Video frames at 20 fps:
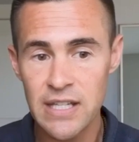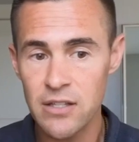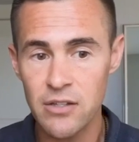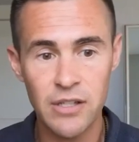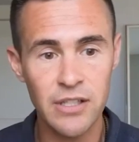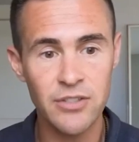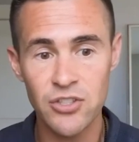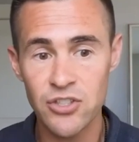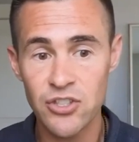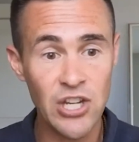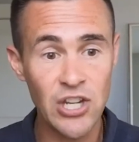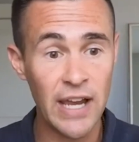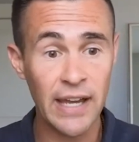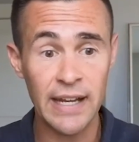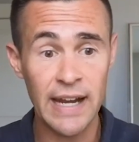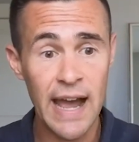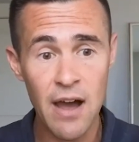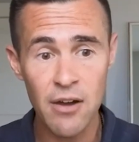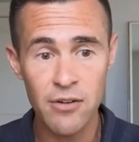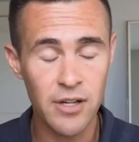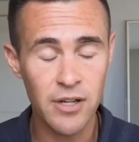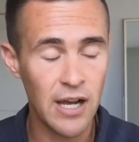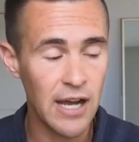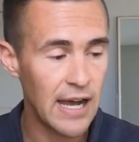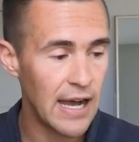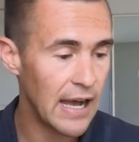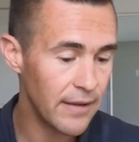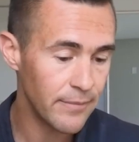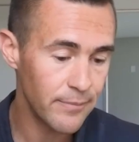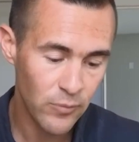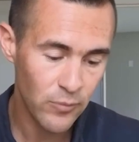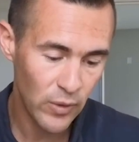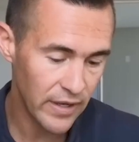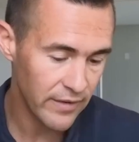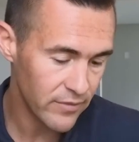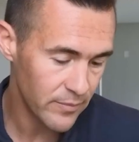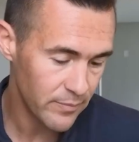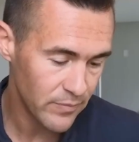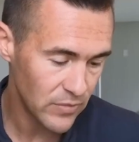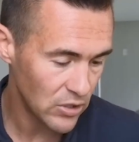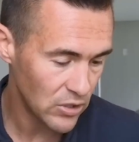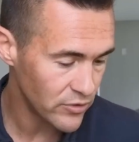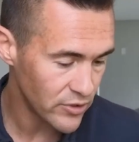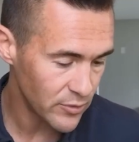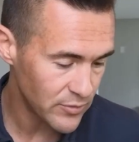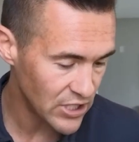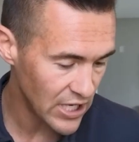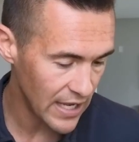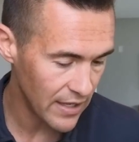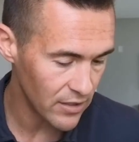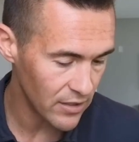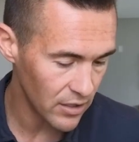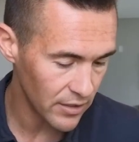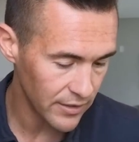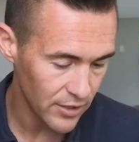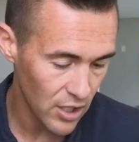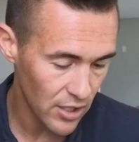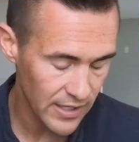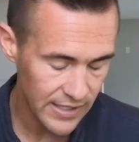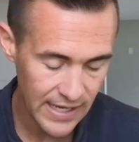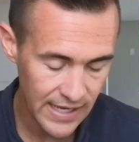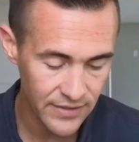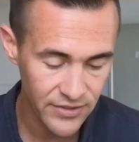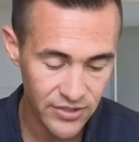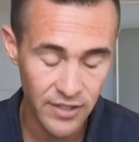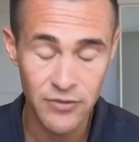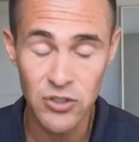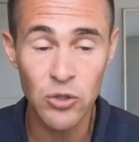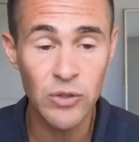You can just check it out. We have a YouTube channel and all that kind of stuff.